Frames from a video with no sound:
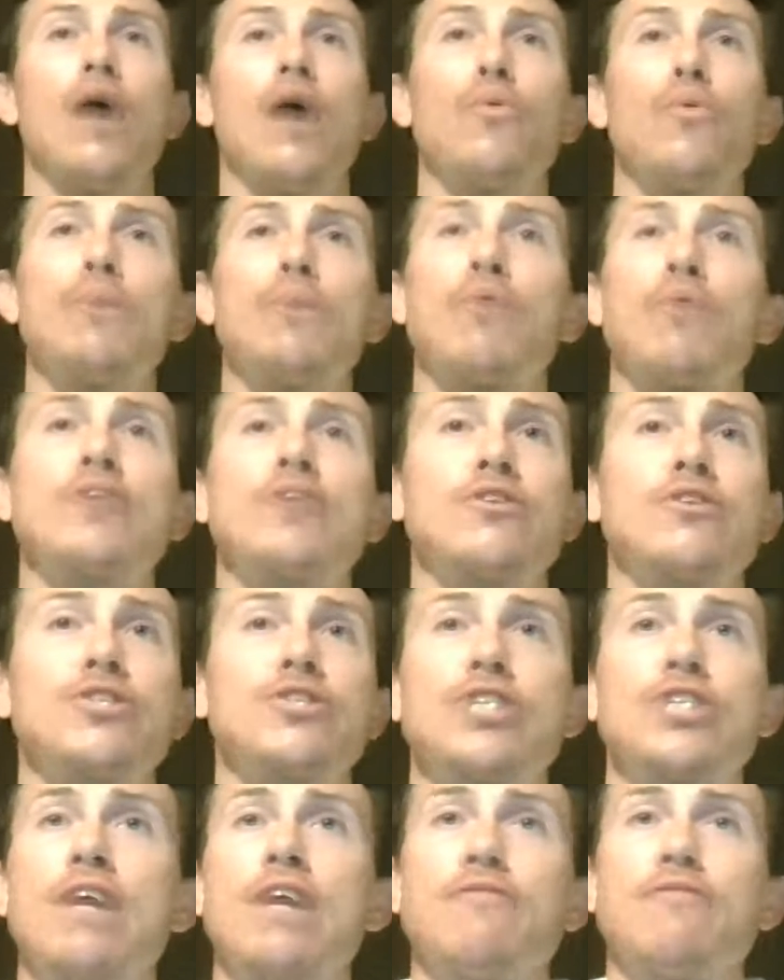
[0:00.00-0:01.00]
We price our
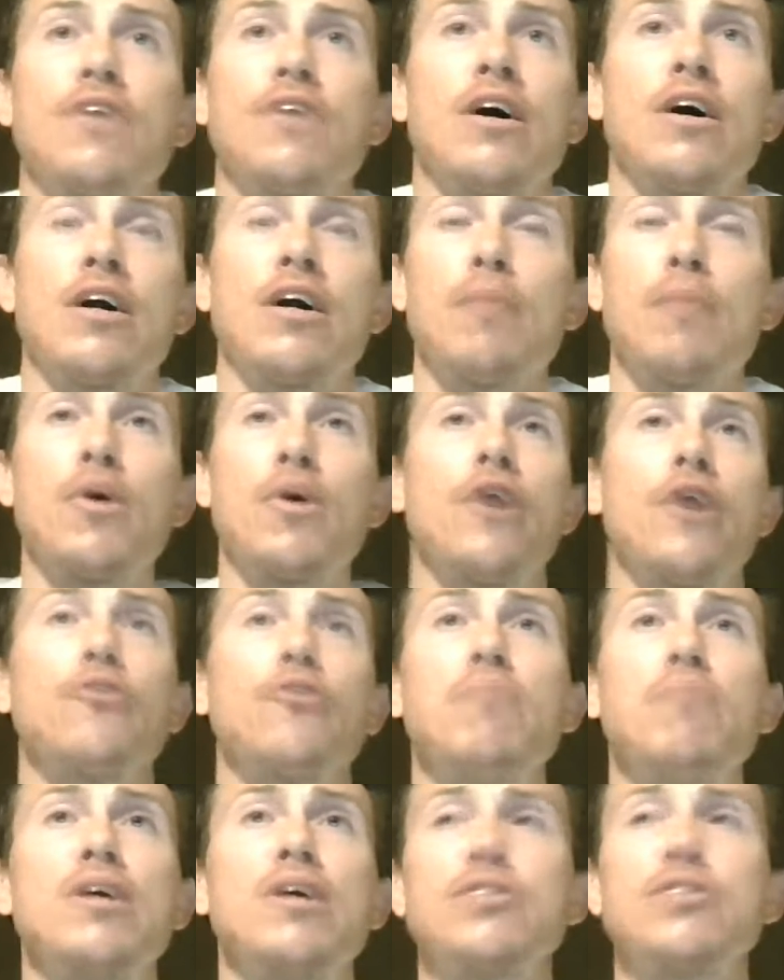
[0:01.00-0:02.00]
stuff a couple
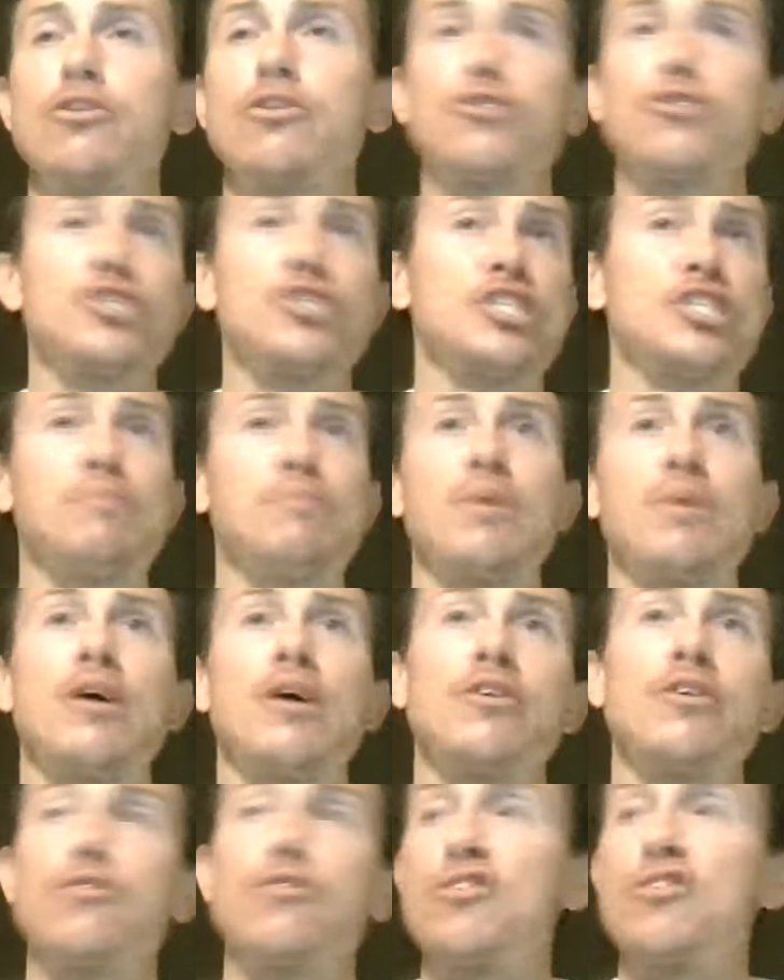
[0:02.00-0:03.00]
$100 under
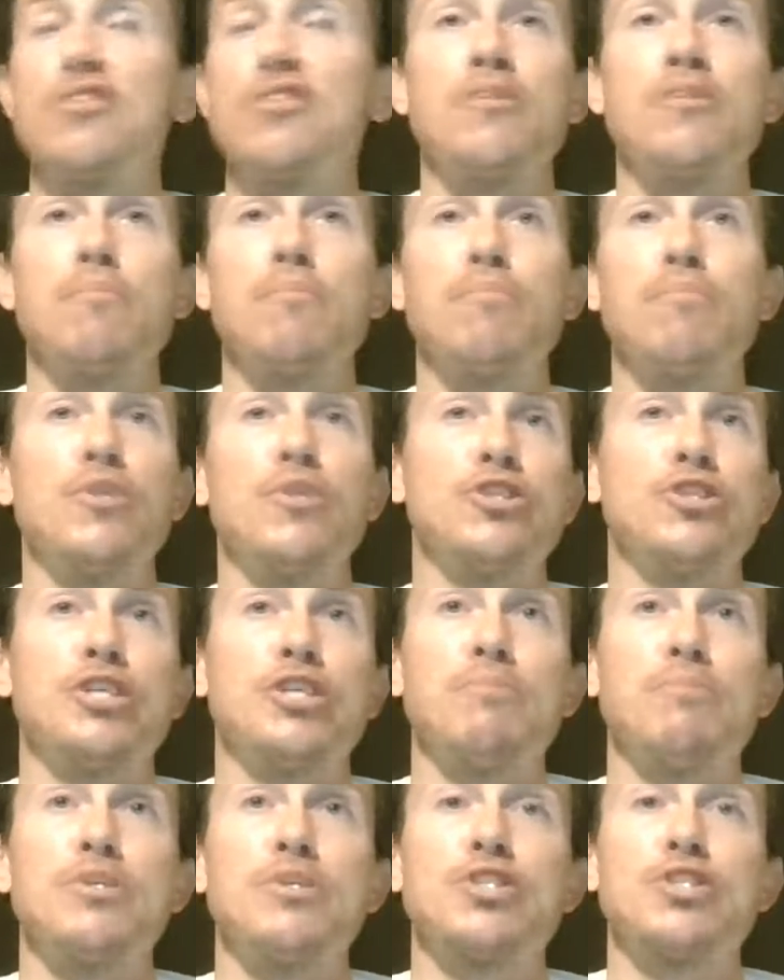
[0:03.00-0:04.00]
the
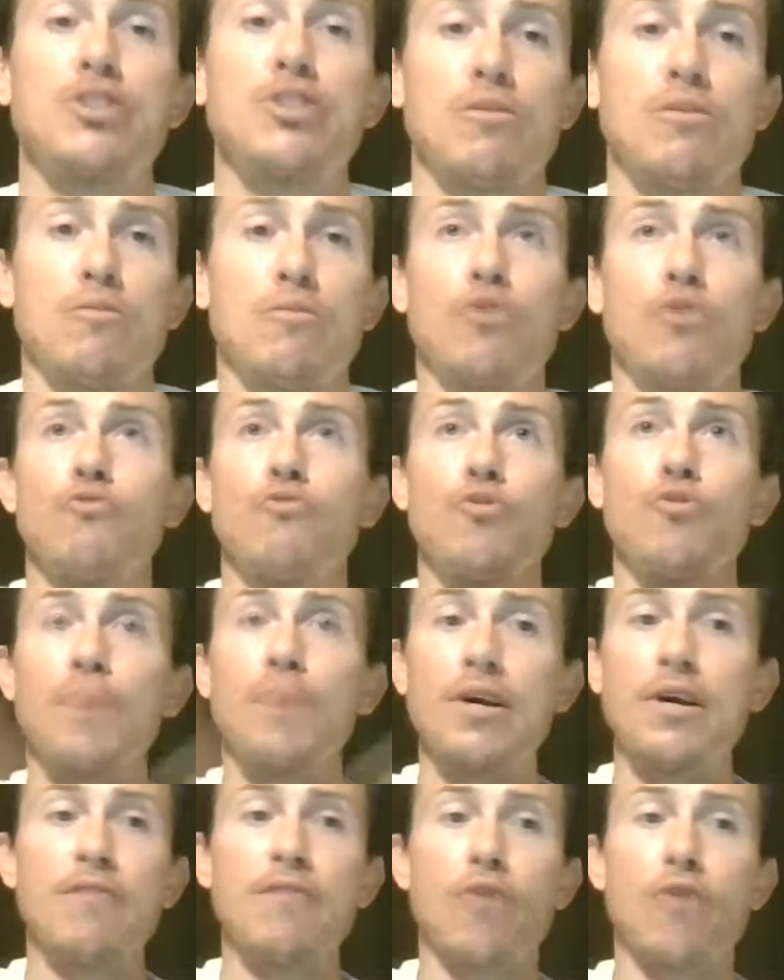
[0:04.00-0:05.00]
cheapest
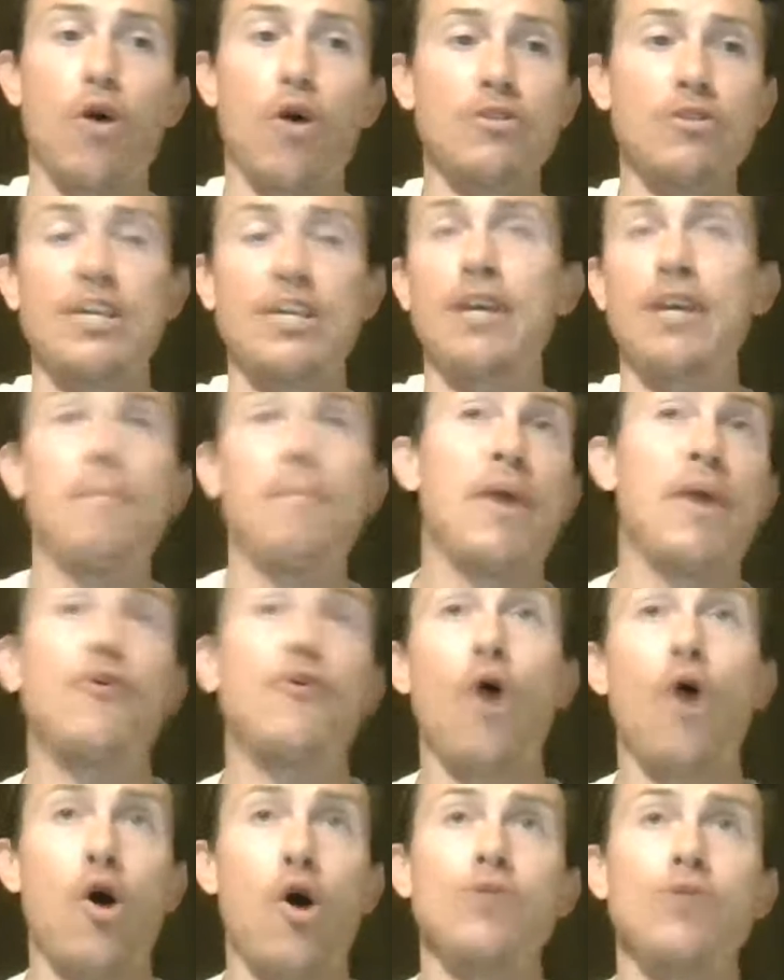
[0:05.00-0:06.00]
grouping of cars that compare
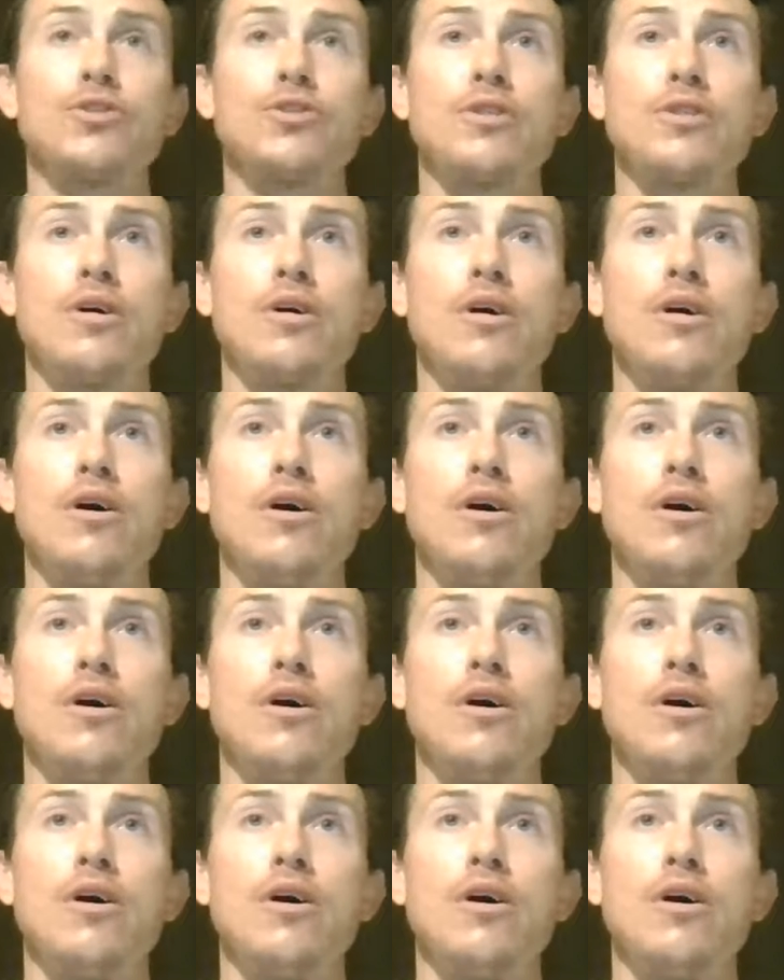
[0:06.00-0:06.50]
to ours.